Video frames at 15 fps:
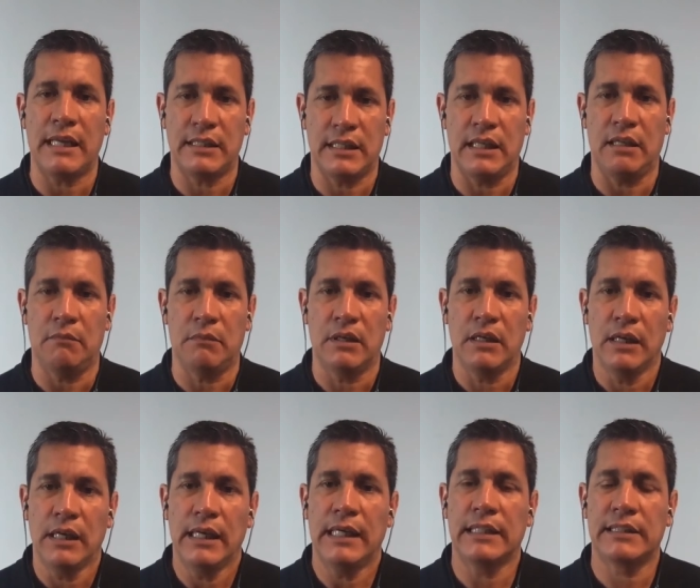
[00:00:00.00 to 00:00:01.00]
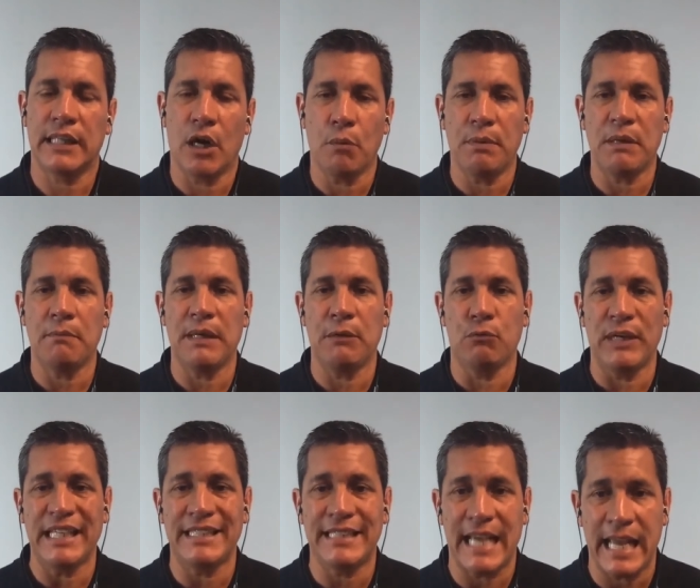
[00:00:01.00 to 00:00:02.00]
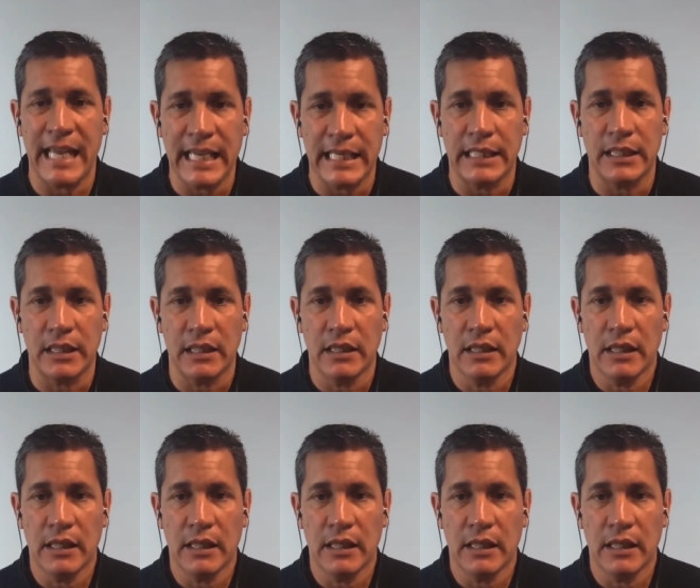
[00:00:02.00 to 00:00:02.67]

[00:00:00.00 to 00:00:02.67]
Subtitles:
team. It's helping me retain